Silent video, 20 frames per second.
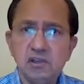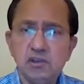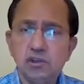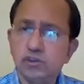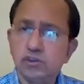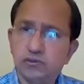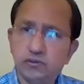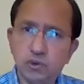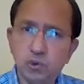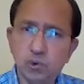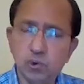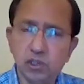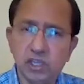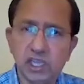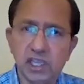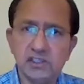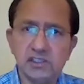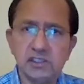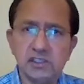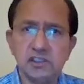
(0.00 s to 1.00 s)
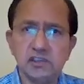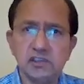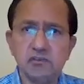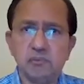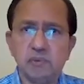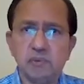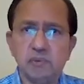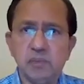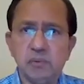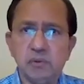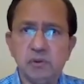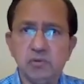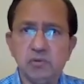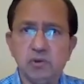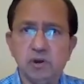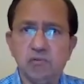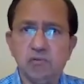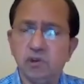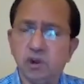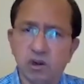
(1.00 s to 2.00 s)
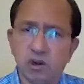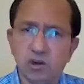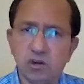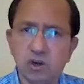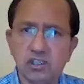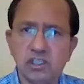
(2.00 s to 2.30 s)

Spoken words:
Those few cases of people who have not